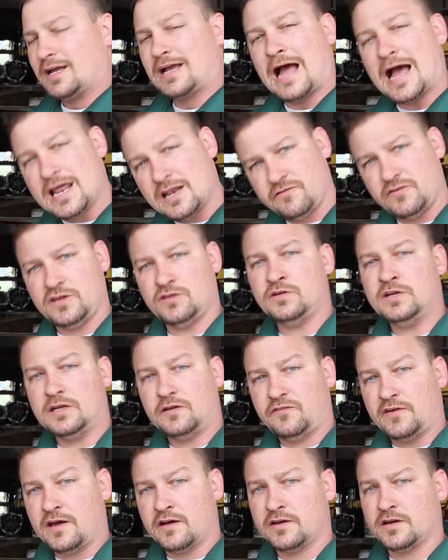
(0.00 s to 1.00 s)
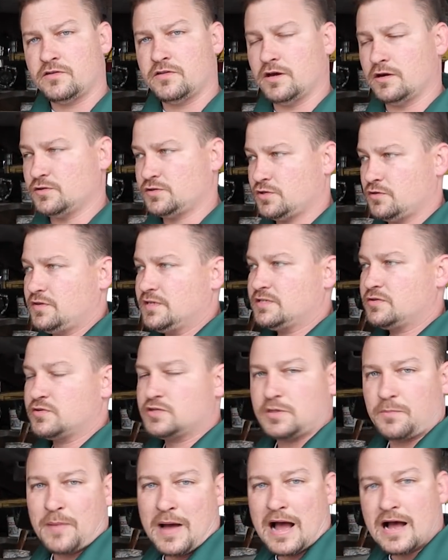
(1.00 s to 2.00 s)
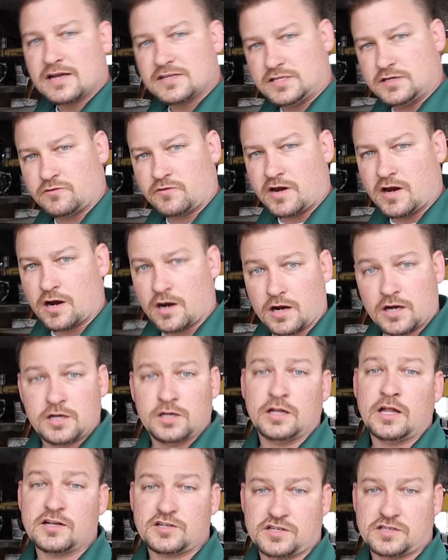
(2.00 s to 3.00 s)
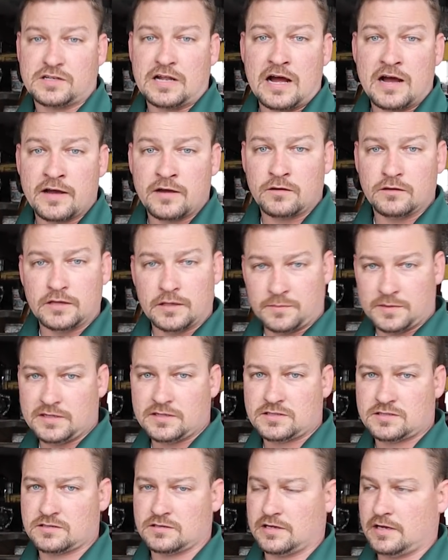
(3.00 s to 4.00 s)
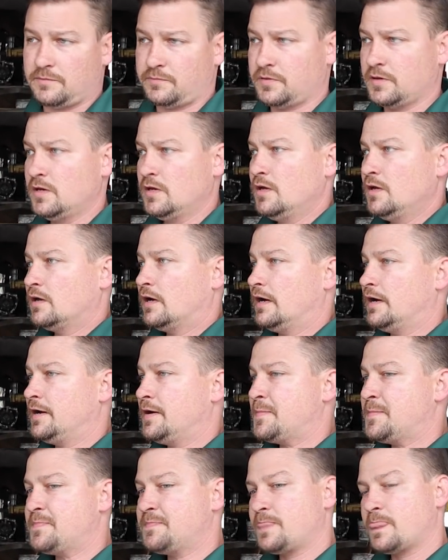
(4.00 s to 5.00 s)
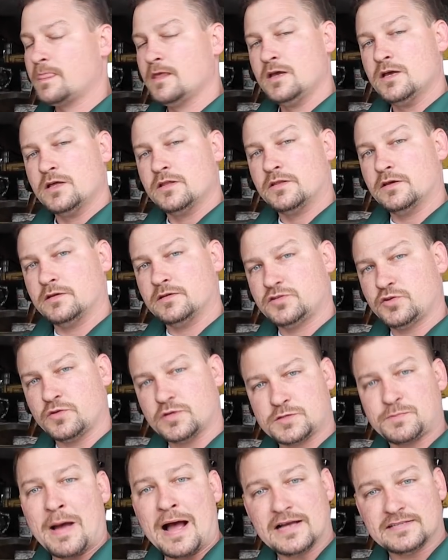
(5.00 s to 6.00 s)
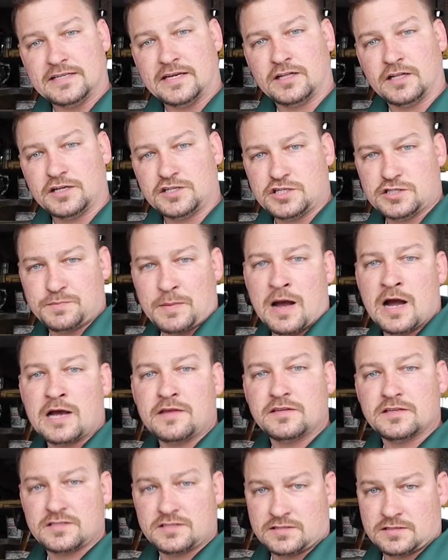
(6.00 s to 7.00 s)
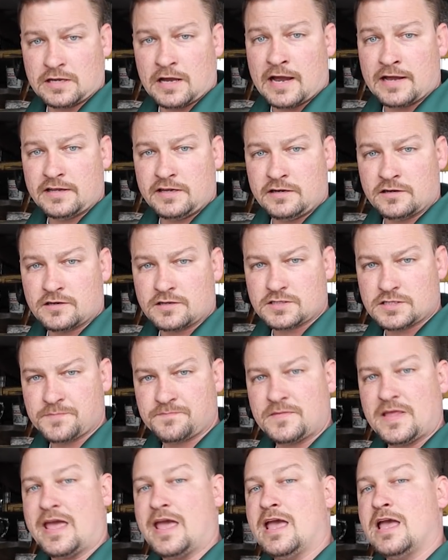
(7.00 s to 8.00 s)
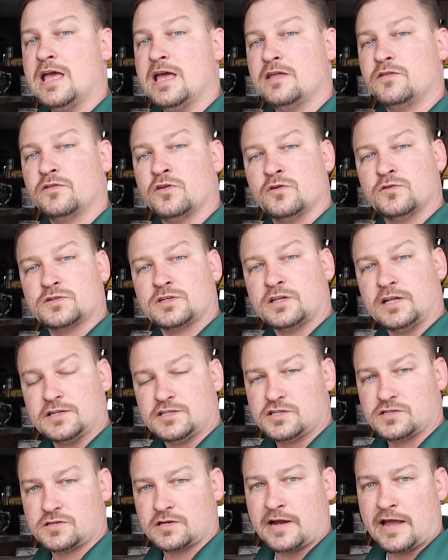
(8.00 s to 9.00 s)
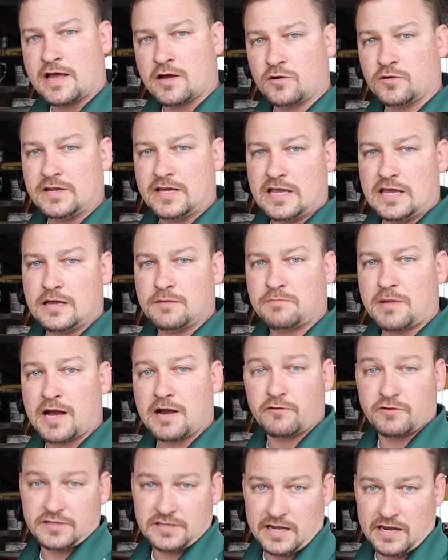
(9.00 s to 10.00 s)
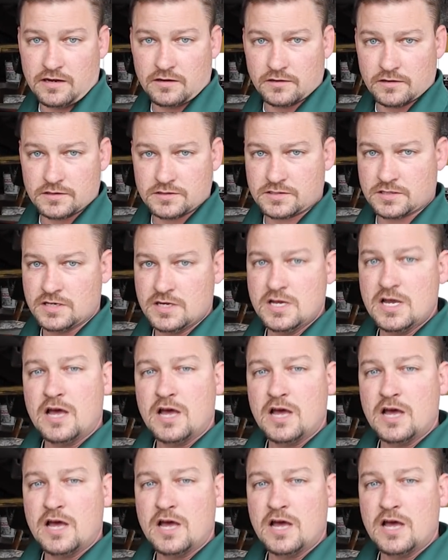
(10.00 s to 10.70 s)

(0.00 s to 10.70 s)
Kind of a unique failure though. So this was a posi rear, clutch style, limited slip. So there's posi clutches behind the side gears, and those clutches are held in by retainers.